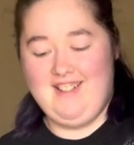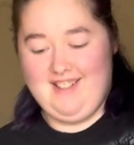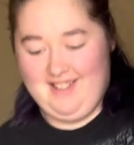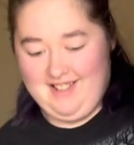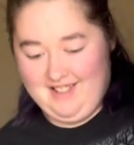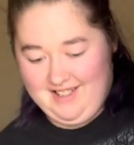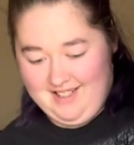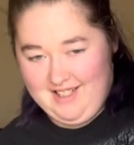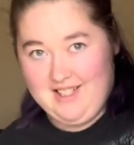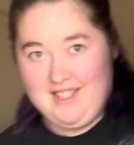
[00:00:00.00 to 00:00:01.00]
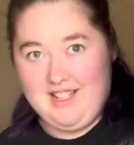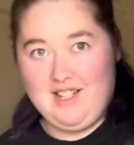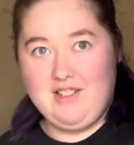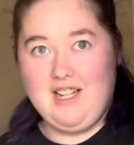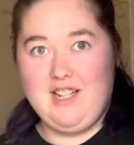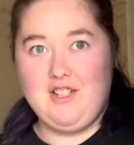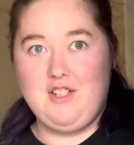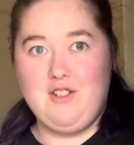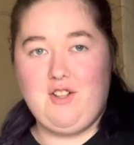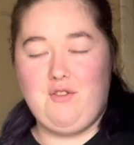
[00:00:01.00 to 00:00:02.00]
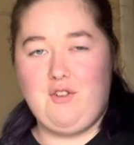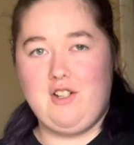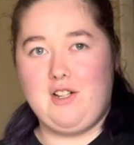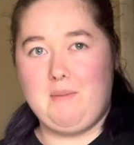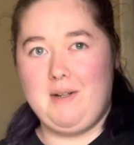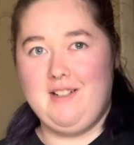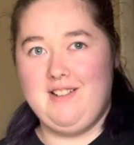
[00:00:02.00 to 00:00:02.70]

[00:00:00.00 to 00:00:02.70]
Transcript: Yeah. You well, take your shoes off before you come in.